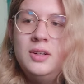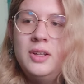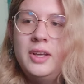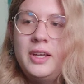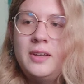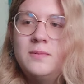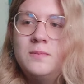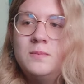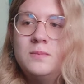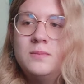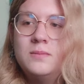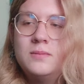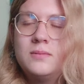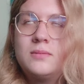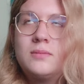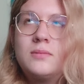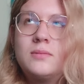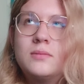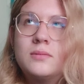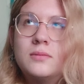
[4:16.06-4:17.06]
like
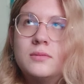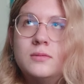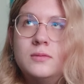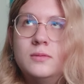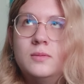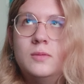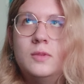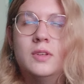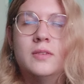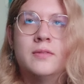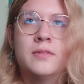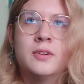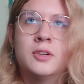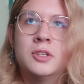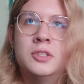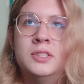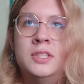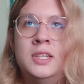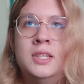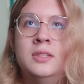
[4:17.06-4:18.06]

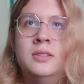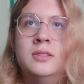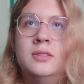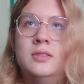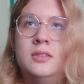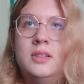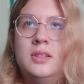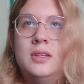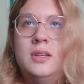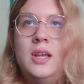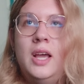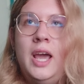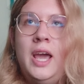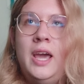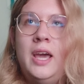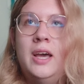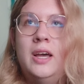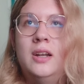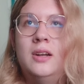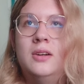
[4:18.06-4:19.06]
verses
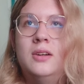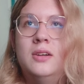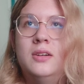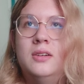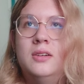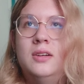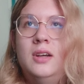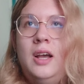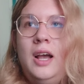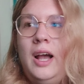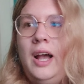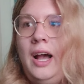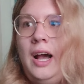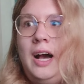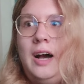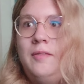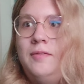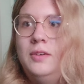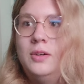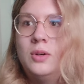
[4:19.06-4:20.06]
and
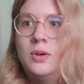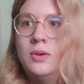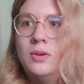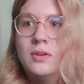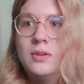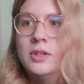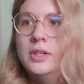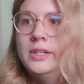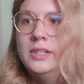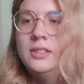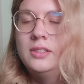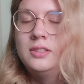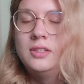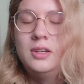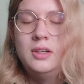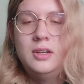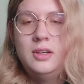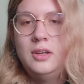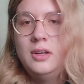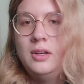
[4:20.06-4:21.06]
half a chorus,
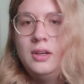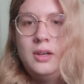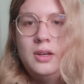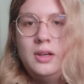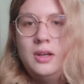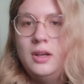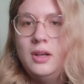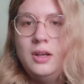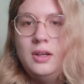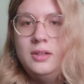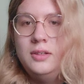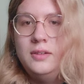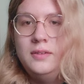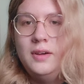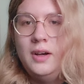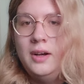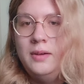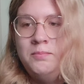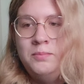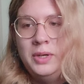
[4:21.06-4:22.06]

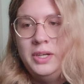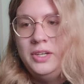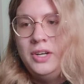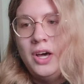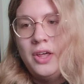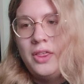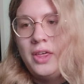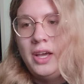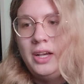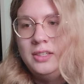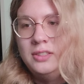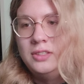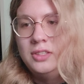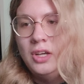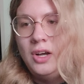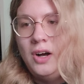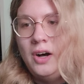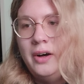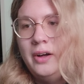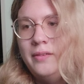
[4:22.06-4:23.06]
but nothing's
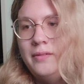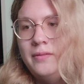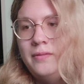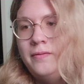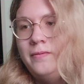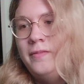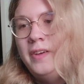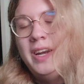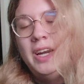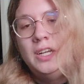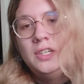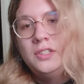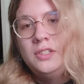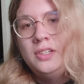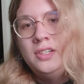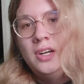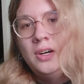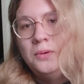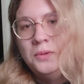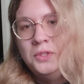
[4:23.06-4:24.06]
finished.
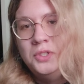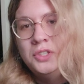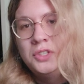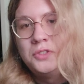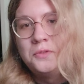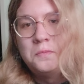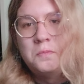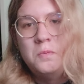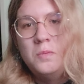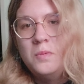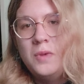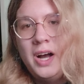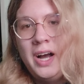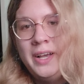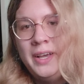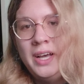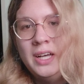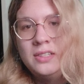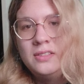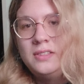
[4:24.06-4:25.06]
It's just I
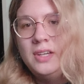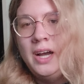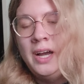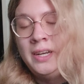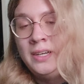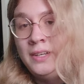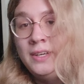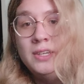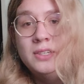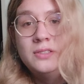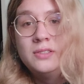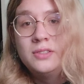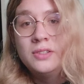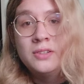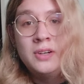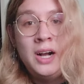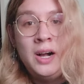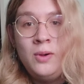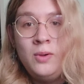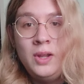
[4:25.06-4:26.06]
guess ideas
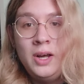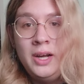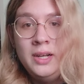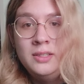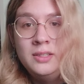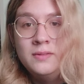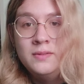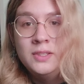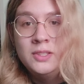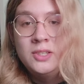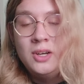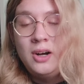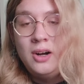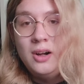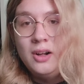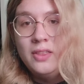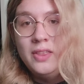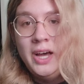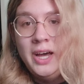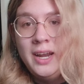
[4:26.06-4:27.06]
or outlines of a
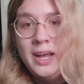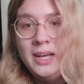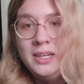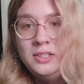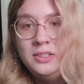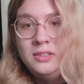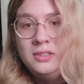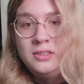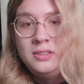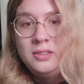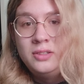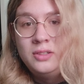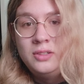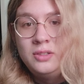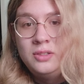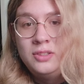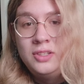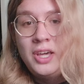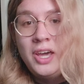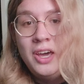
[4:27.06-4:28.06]
song that I
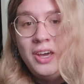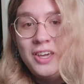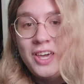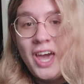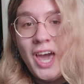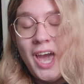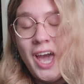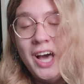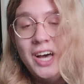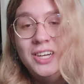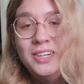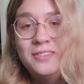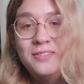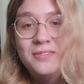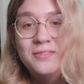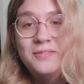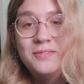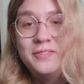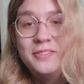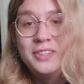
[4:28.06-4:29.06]
can't
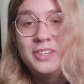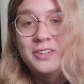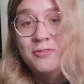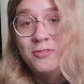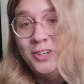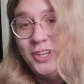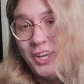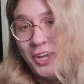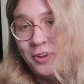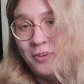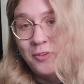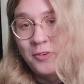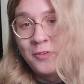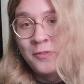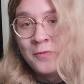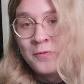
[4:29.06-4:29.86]
complete